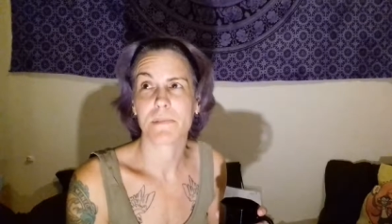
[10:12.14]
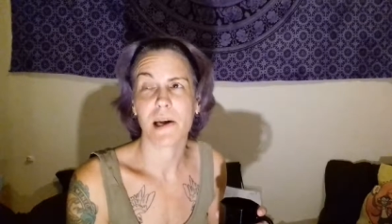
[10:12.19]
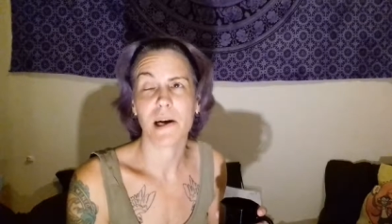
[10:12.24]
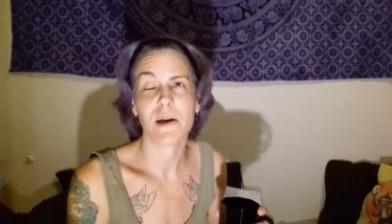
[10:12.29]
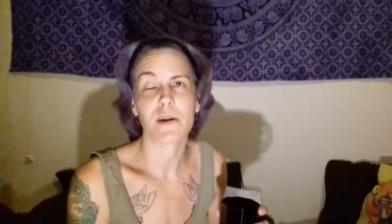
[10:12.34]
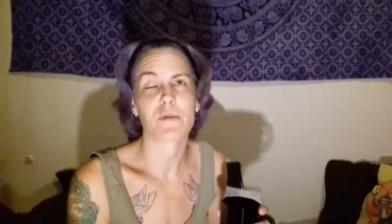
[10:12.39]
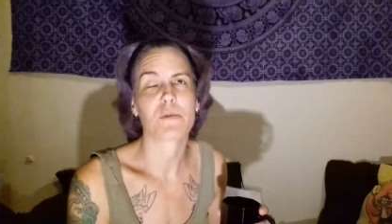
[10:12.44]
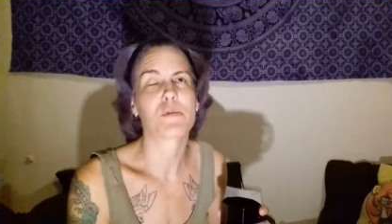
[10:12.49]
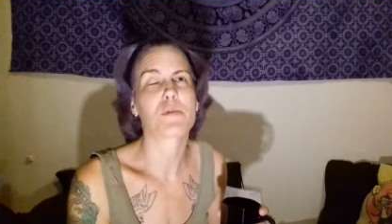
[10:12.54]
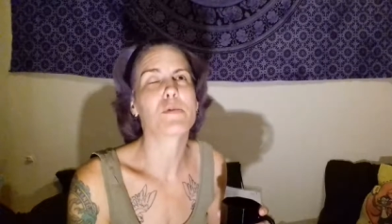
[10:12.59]

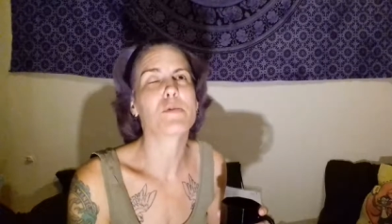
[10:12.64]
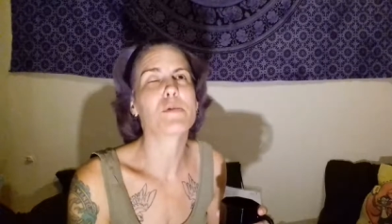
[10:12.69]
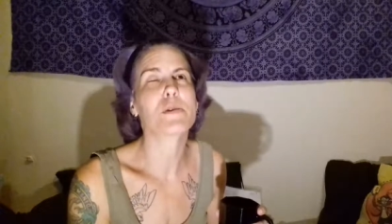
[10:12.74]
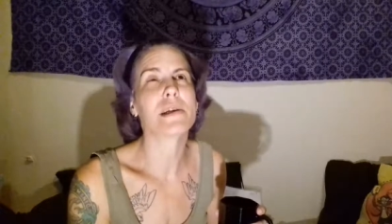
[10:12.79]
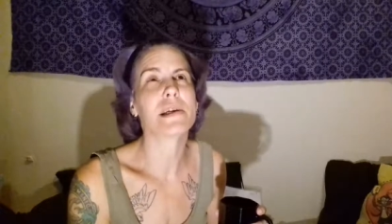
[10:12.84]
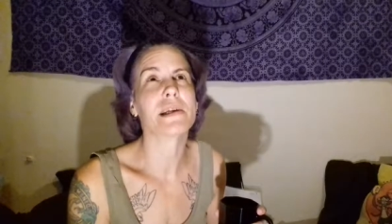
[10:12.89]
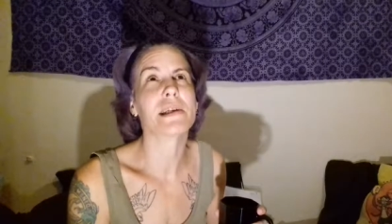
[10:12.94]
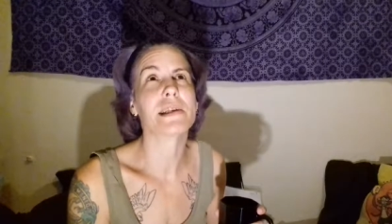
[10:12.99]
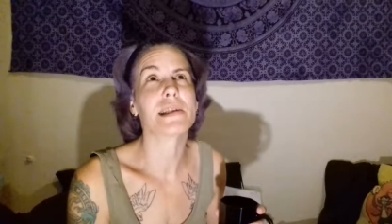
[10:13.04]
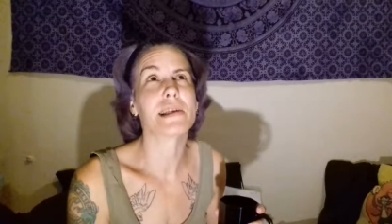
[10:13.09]
I
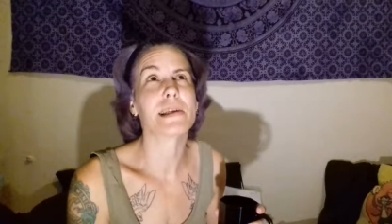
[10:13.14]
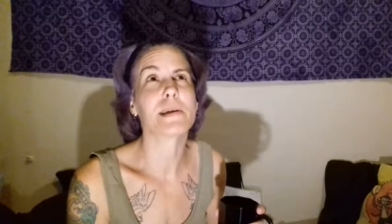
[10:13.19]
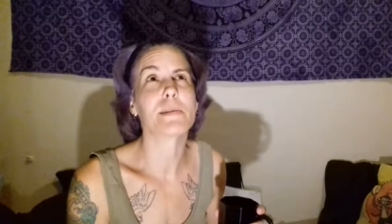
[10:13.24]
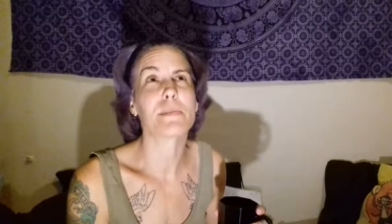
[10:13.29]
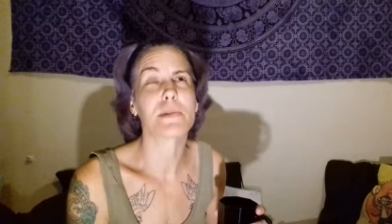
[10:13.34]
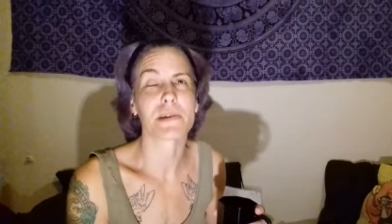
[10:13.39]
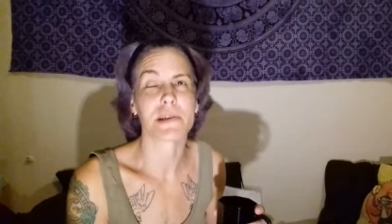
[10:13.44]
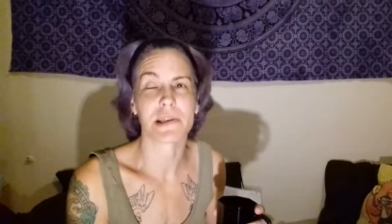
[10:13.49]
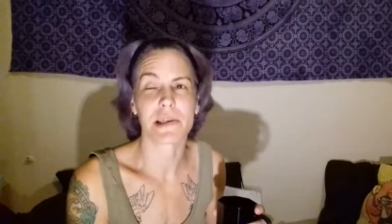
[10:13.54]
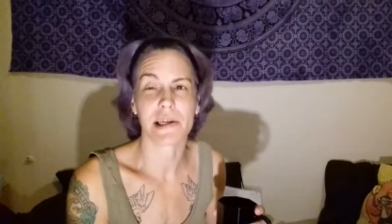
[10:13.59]
really
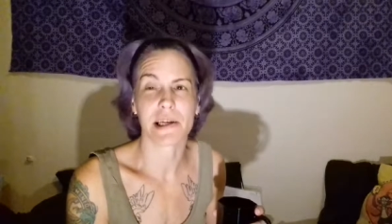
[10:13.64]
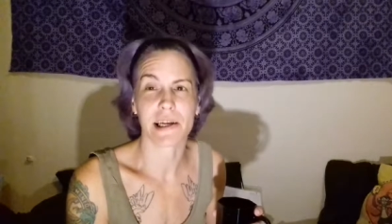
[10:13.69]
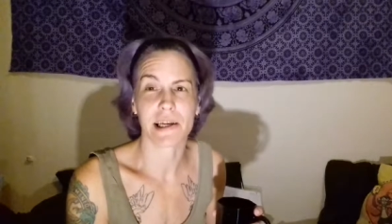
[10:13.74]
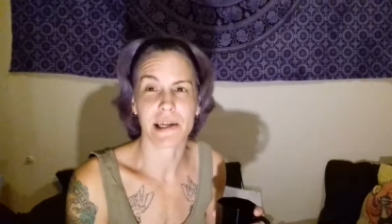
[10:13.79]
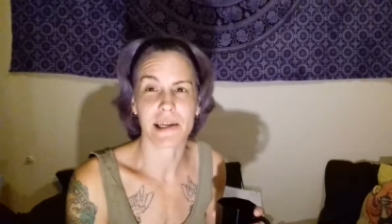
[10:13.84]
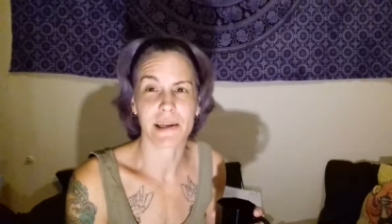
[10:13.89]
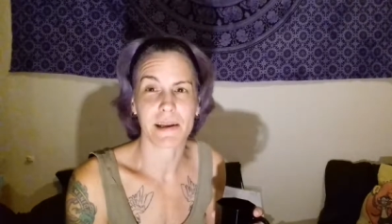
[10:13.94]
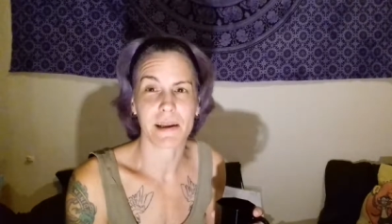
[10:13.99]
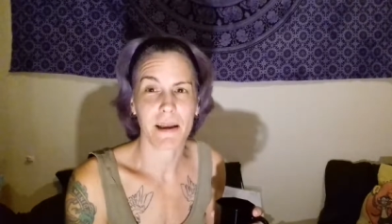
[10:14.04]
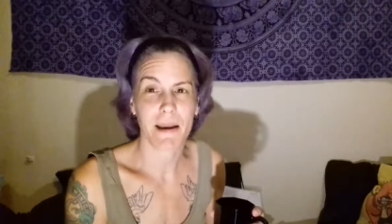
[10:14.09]
appreciate
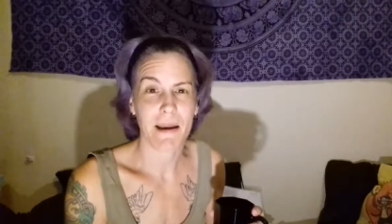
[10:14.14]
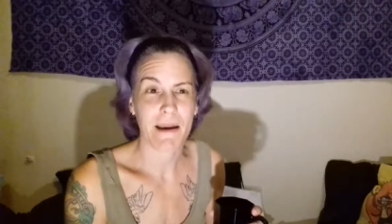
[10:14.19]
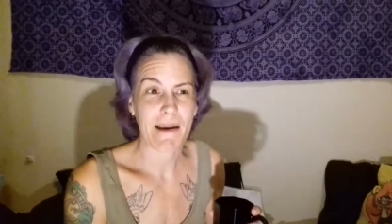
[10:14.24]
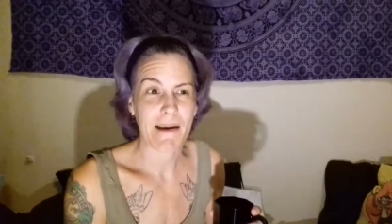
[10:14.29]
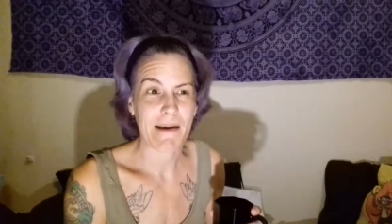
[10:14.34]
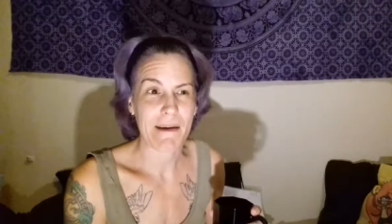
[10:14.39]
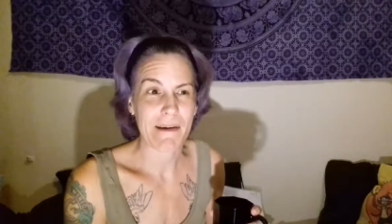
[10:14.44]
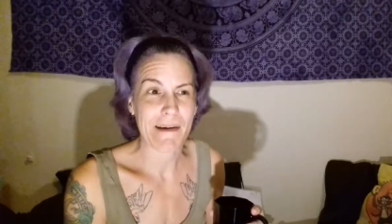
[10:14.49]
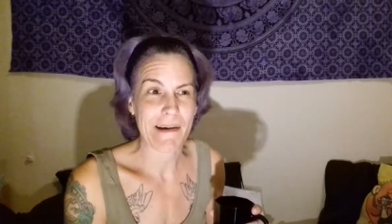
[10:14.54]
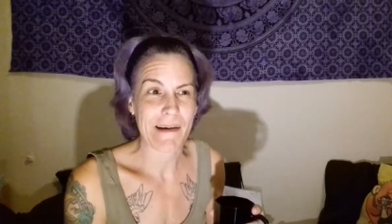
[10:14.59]
it,
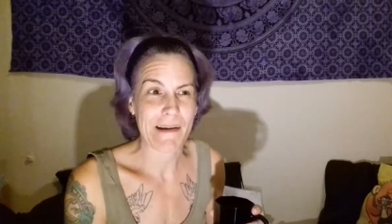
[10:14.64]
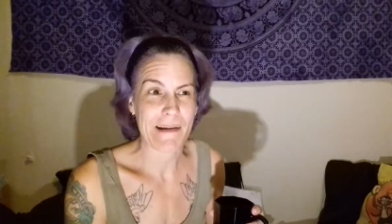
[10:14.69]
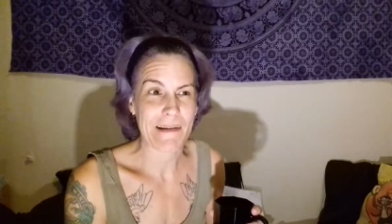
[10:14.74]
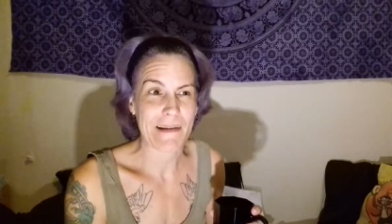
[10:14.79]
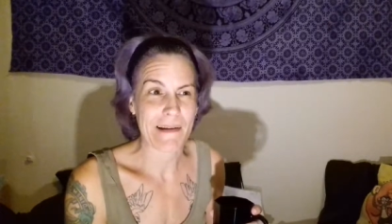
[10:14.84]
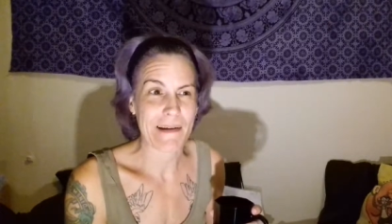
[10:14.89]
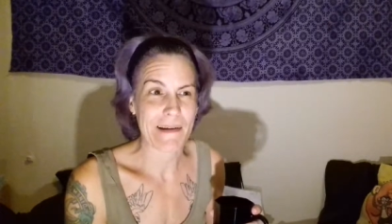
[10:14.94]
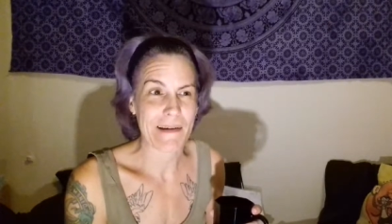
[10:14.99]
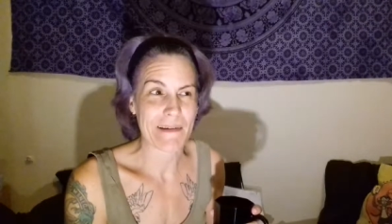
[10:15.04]
and